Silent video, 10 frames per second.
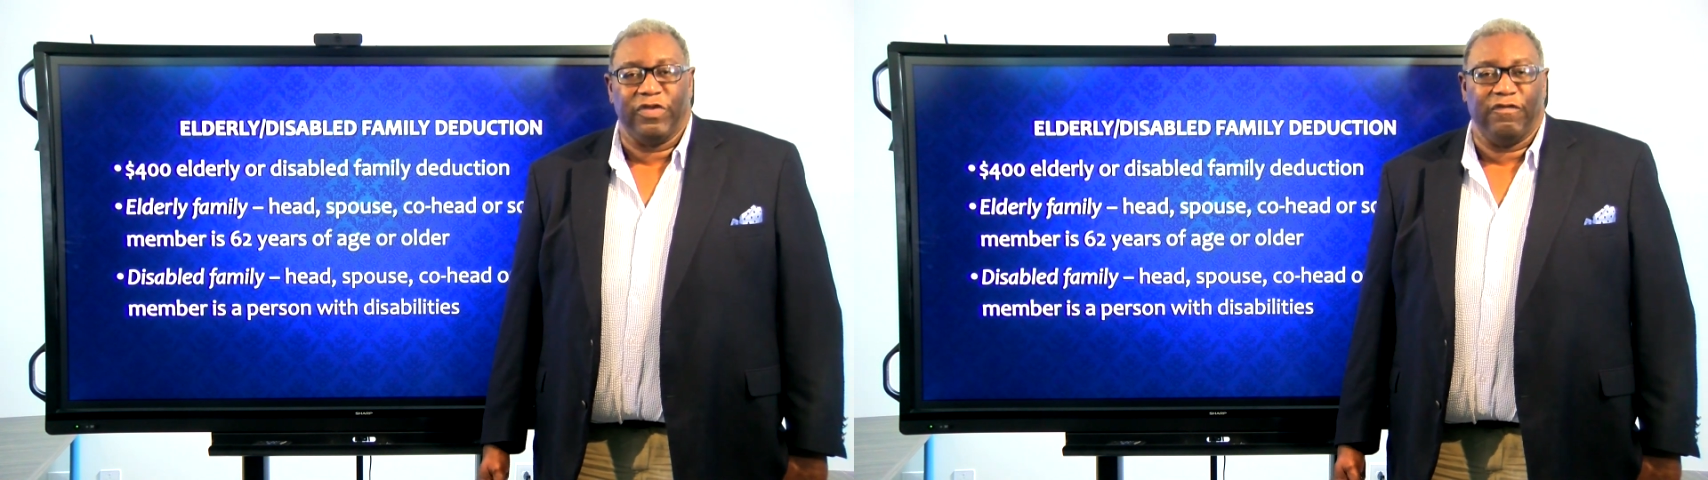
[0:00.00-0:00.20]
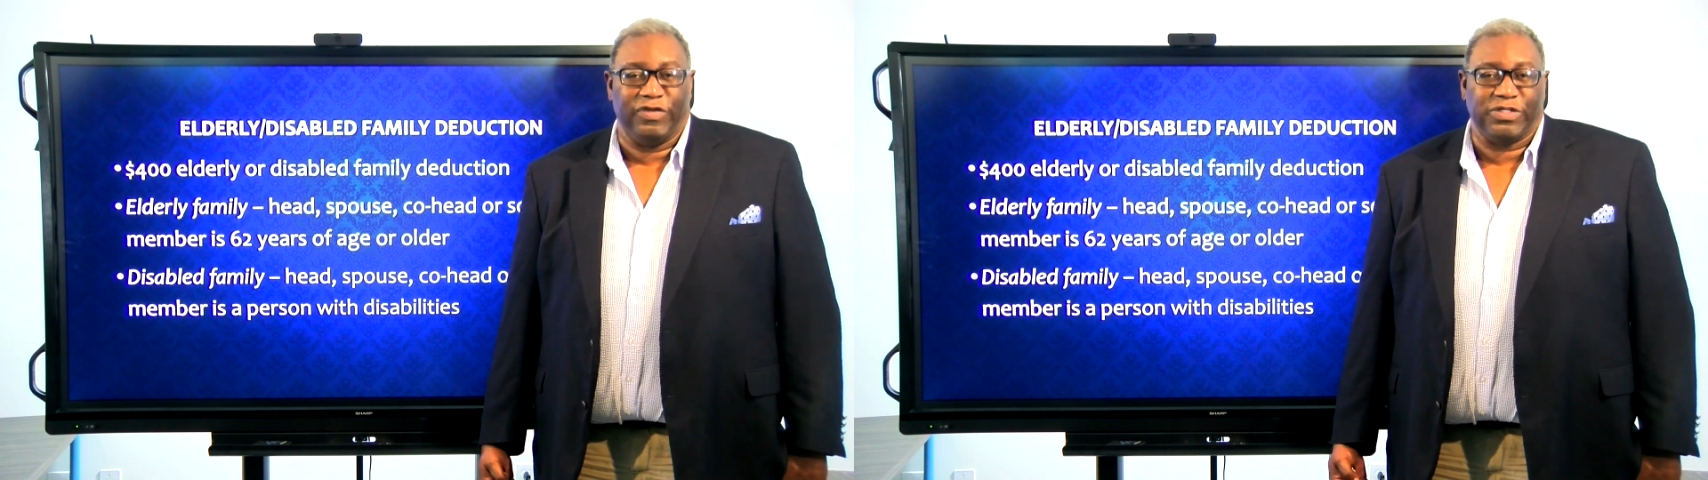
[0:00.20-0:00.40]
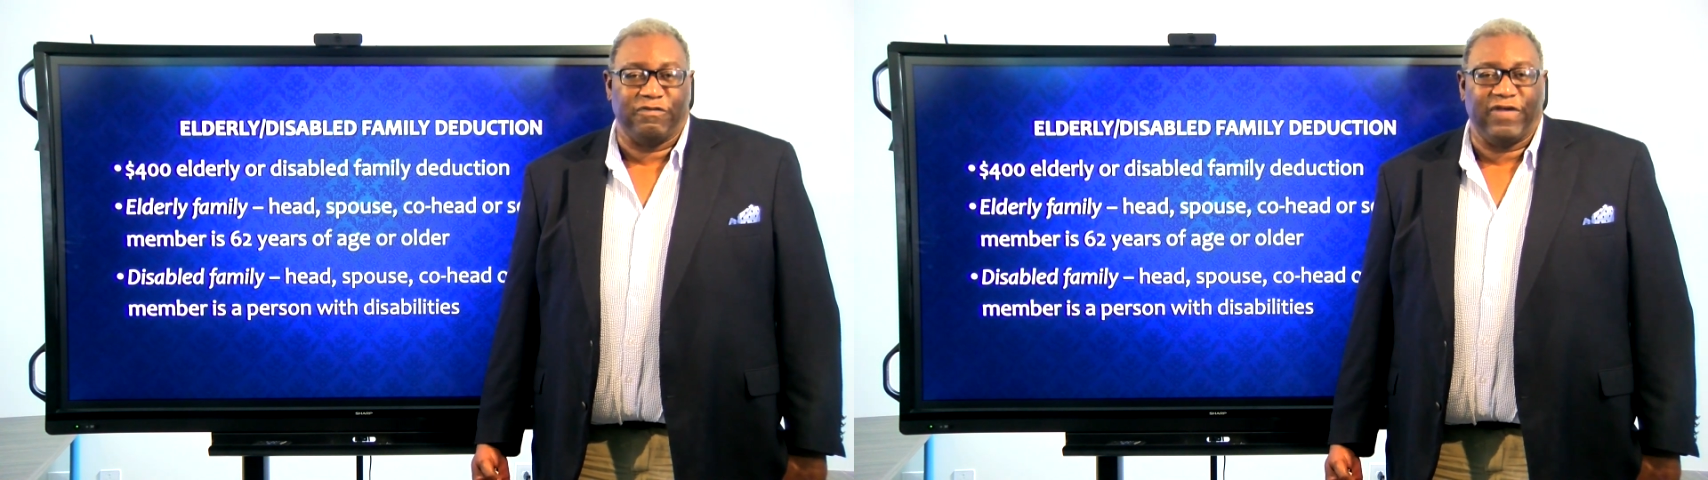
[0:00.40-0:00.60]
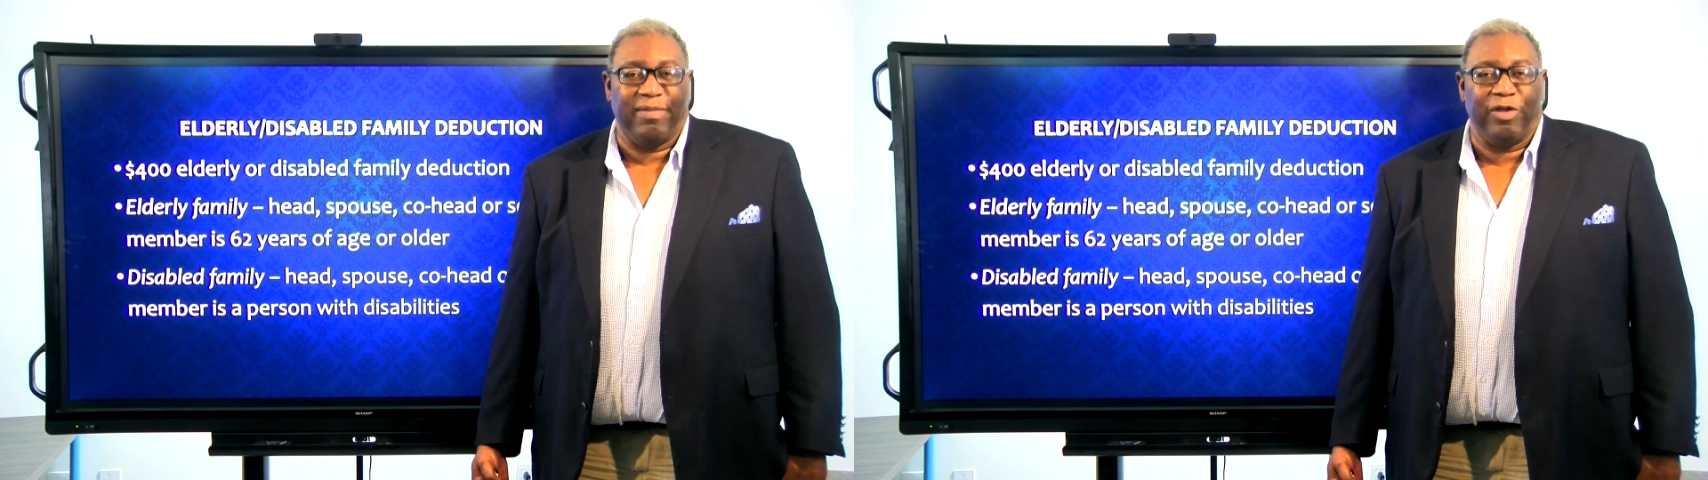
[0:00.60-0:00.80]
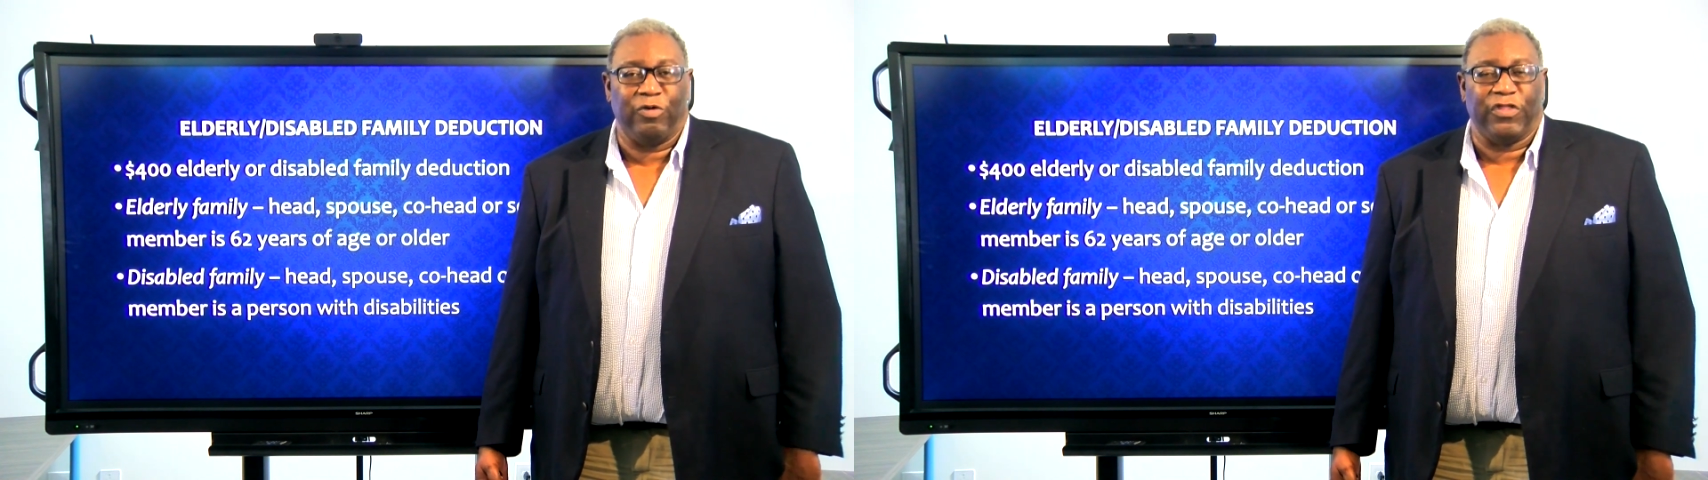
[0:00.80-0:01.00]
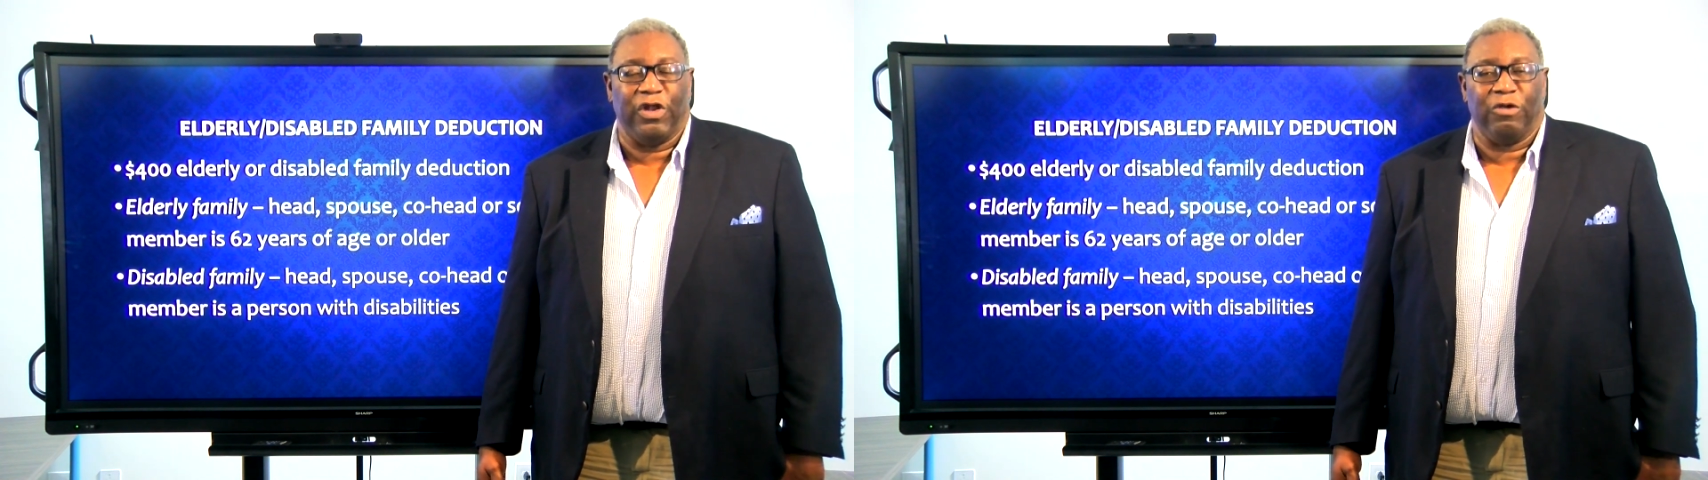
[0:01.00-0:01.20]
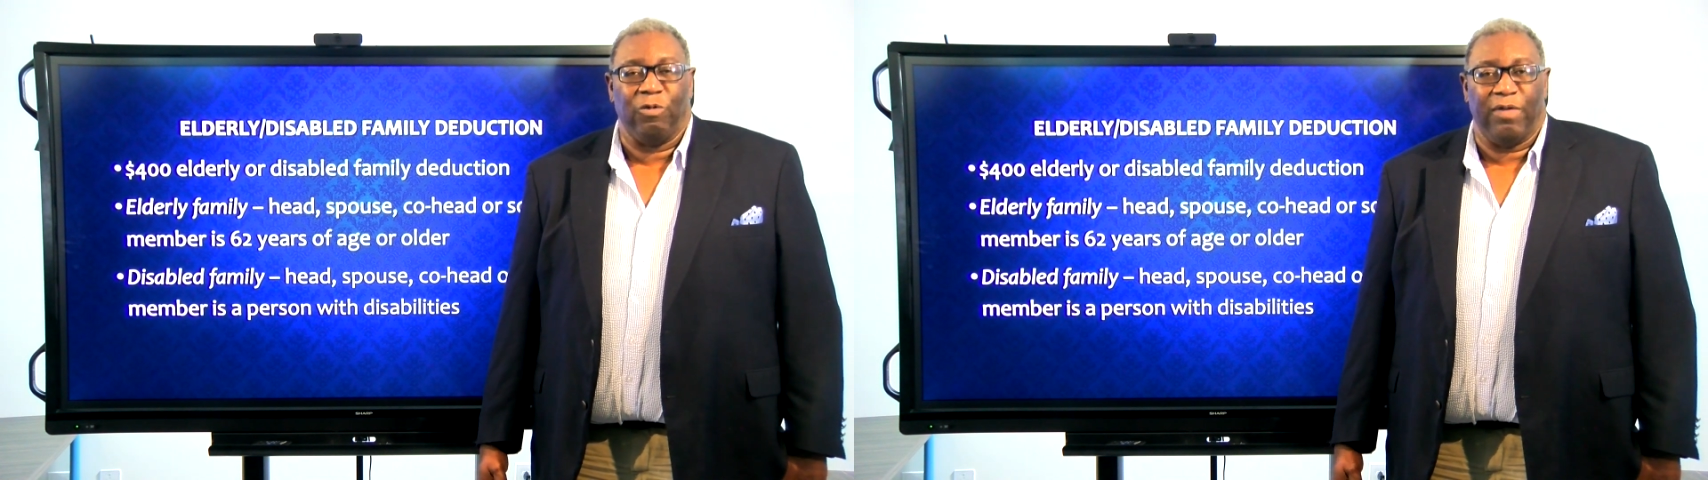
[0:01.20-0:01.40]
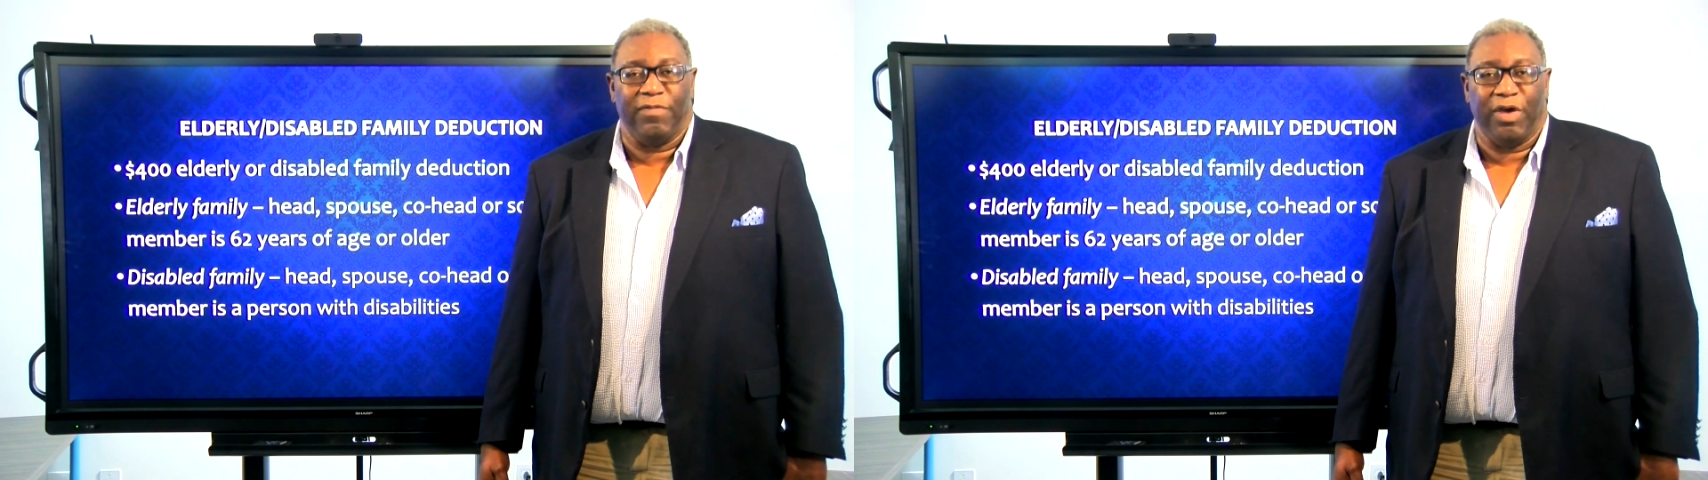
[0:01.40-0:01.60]
if it's a family with only
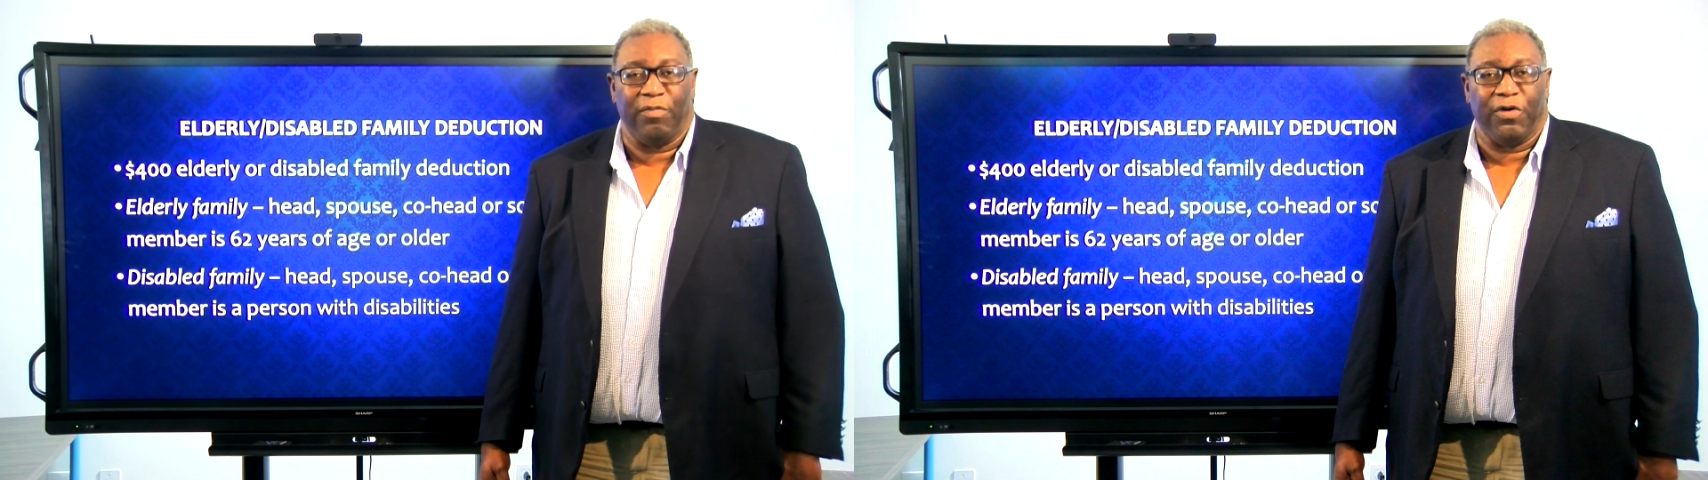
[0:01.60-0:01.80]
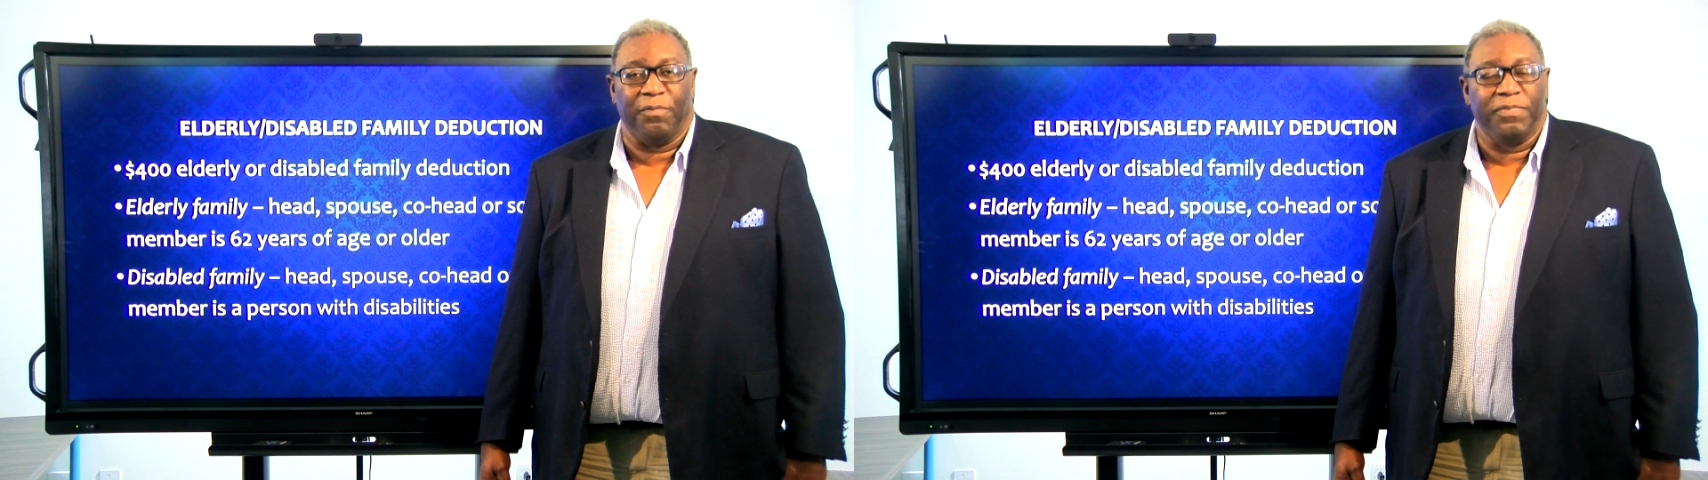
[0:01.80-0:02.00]
one member.